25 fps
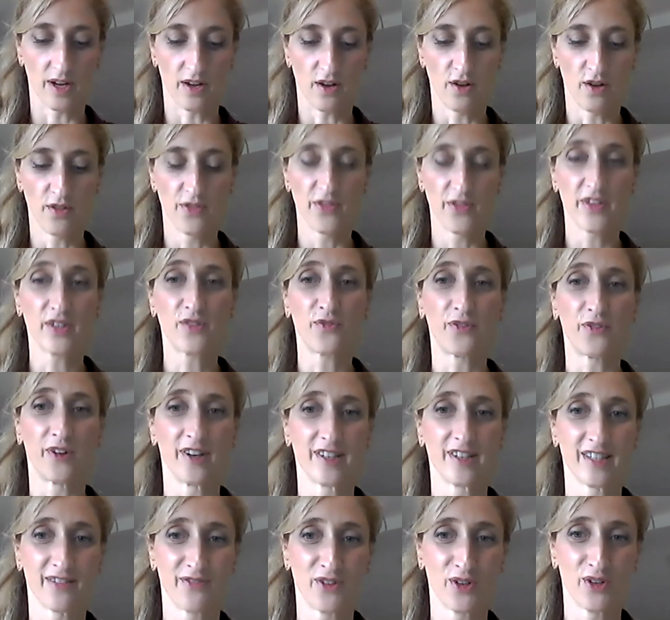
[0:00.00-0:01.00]
on this
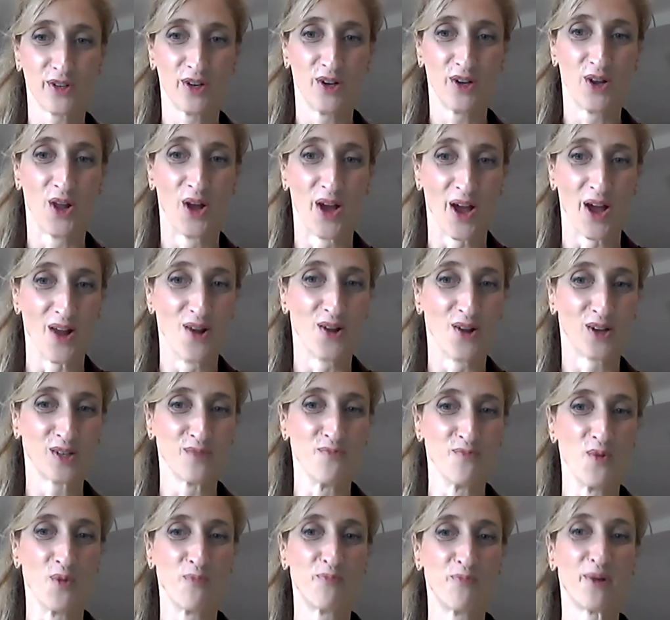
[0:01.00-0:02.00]
front, I've got a lot
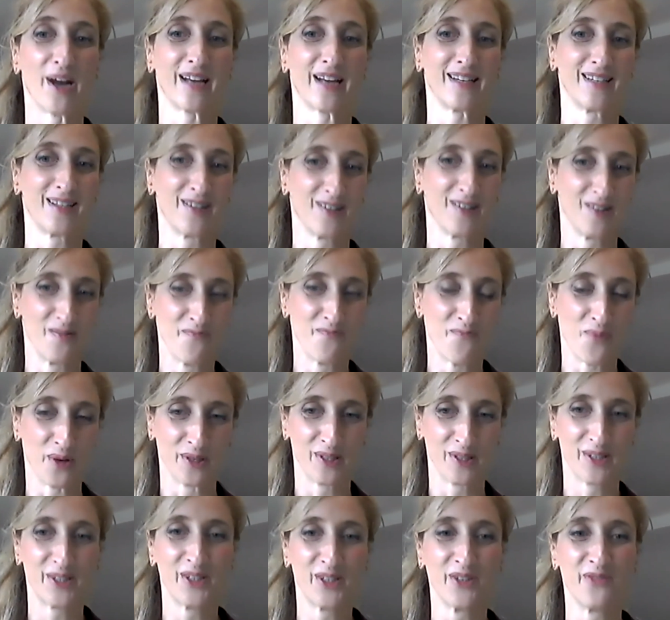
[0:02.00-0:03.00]
more practical and
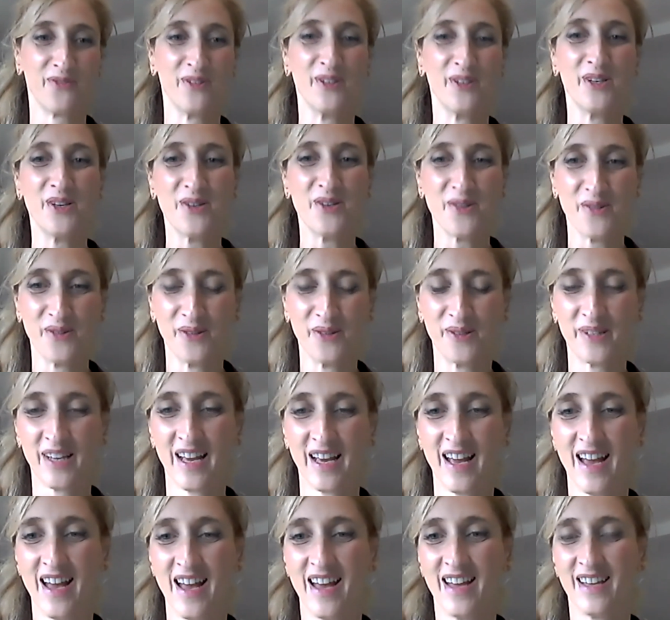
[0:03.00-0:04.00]
positive news.
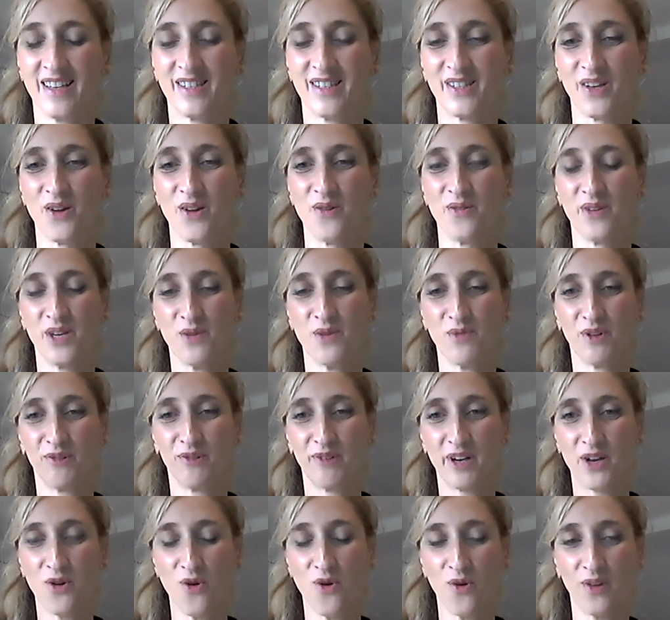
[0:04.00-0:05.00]
So you will
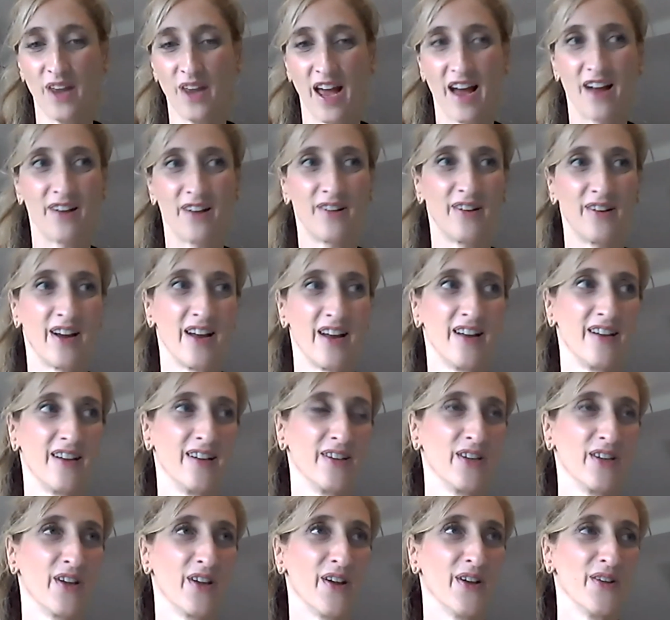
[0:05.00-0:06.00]
recall our
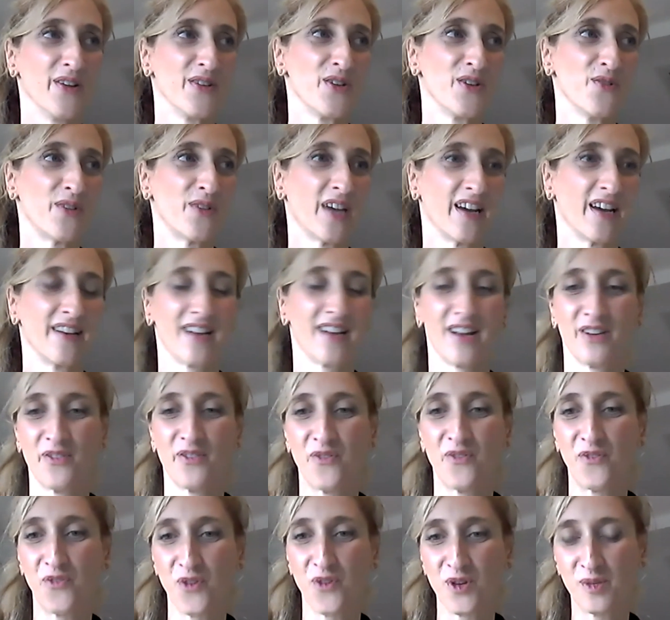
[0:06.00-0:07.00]
UK and Ireland
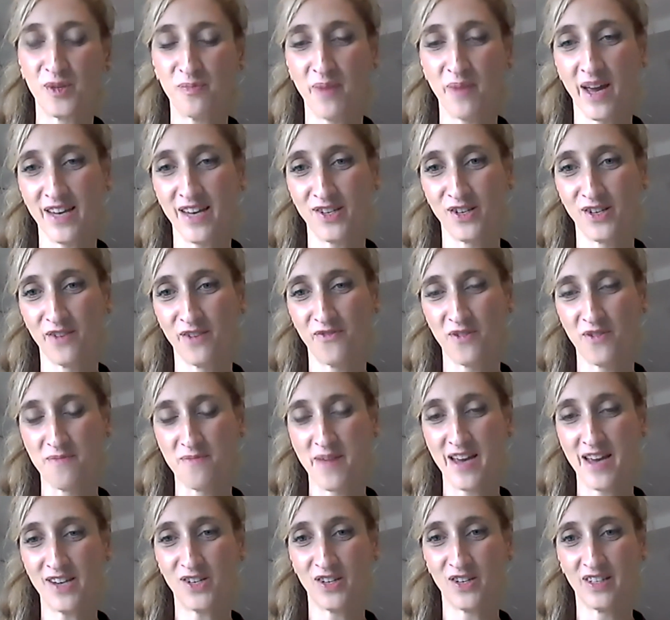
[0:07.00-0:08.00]
First Patient
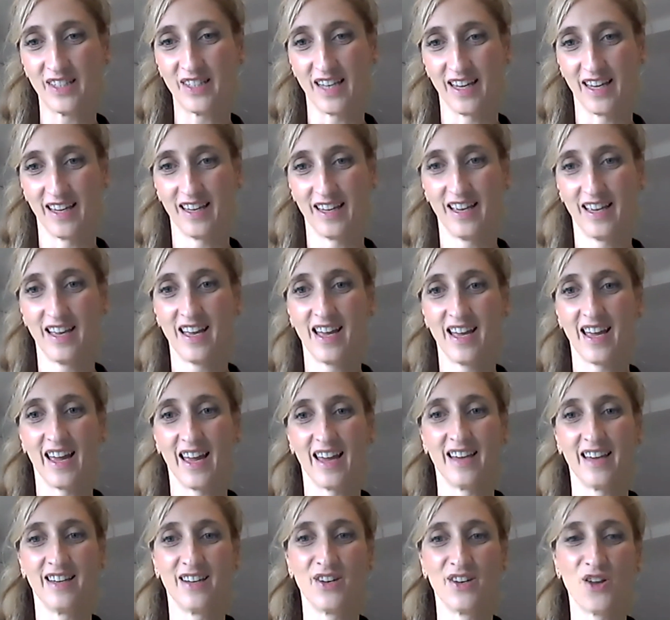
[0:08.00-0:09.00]
Information Day
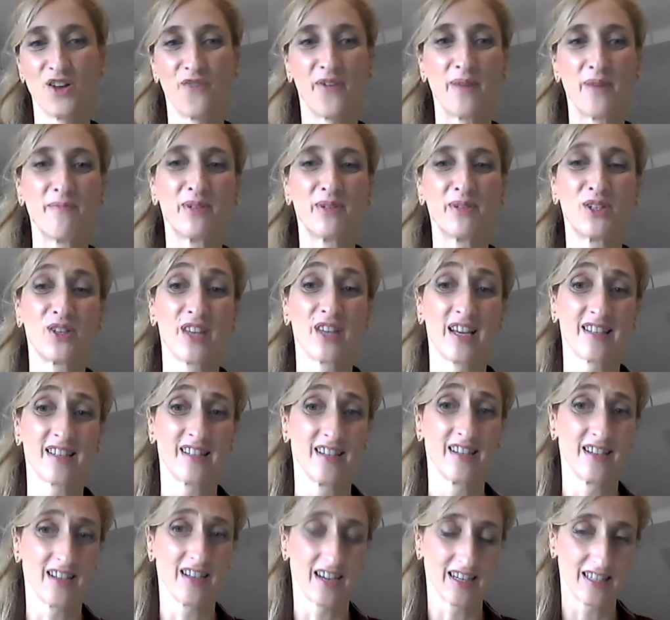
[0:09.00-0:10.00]
in November
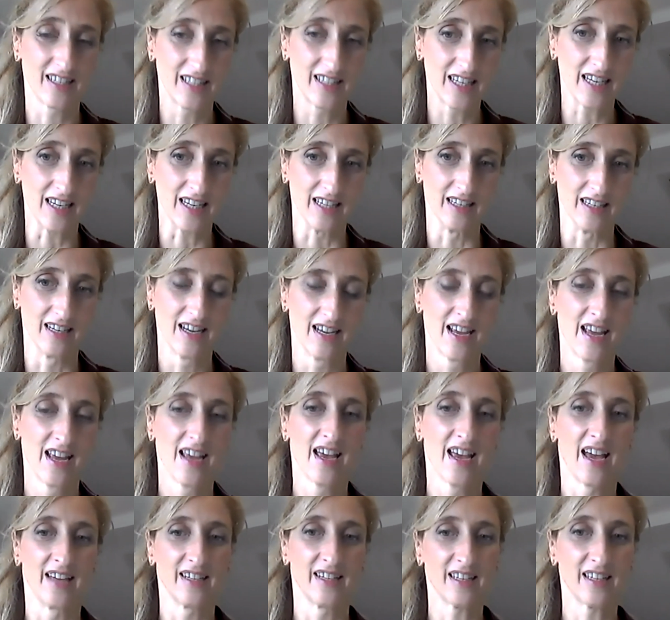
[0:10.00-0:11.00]
2019.
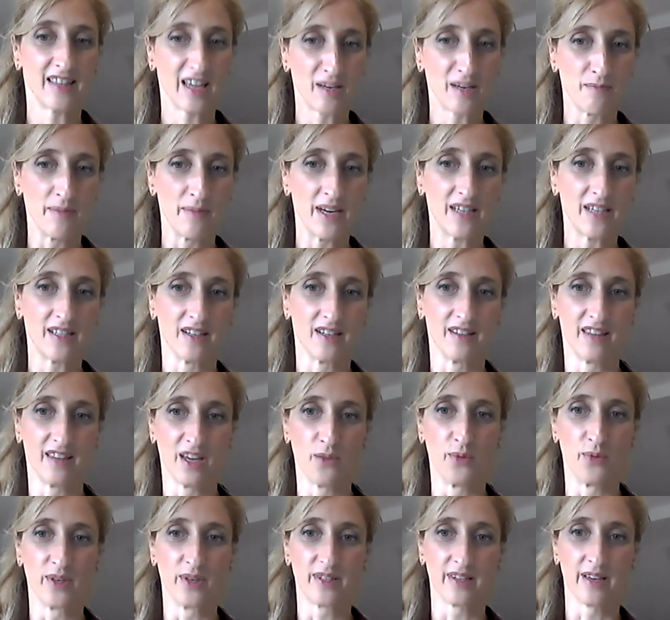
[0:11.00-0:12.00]
And at that meeting, there
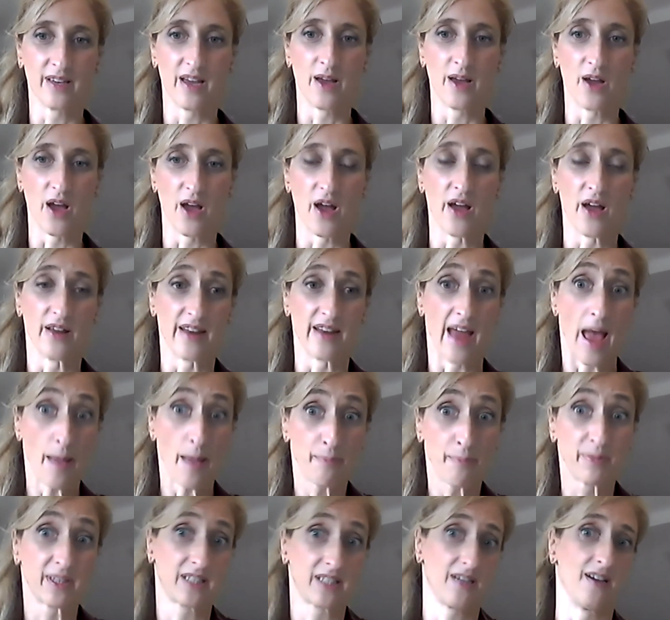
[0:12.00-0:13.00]
was an
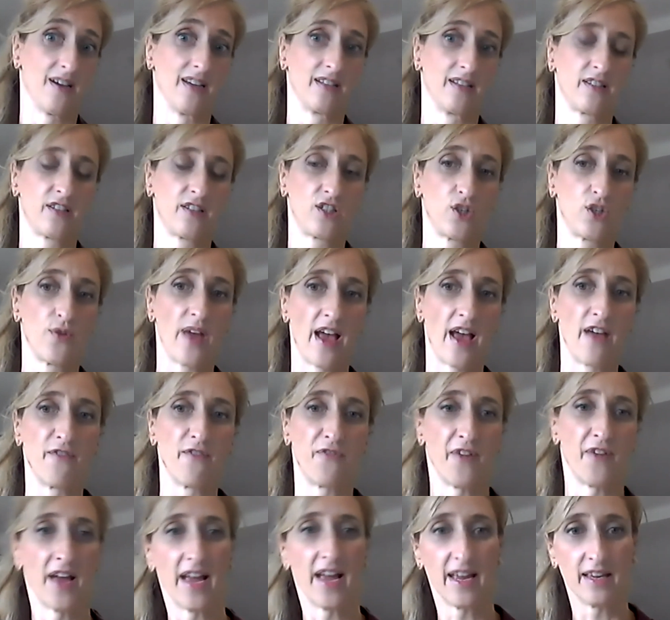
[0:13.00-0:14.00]
appetite to have
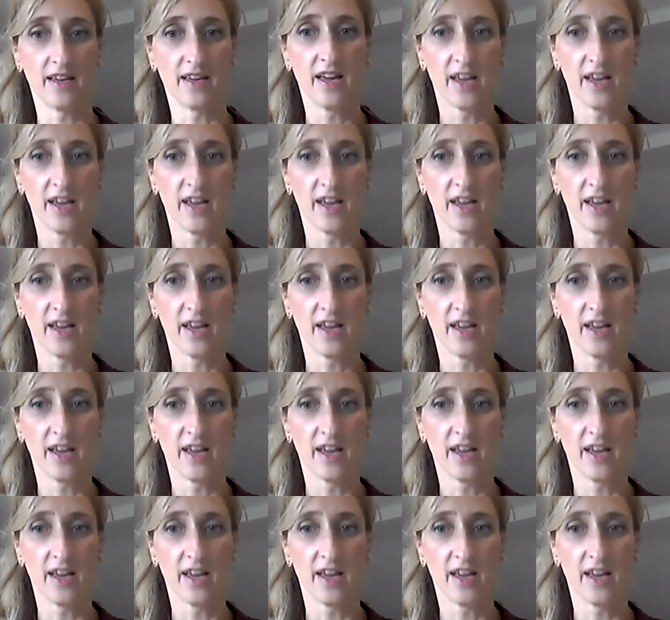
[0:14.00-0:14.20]
a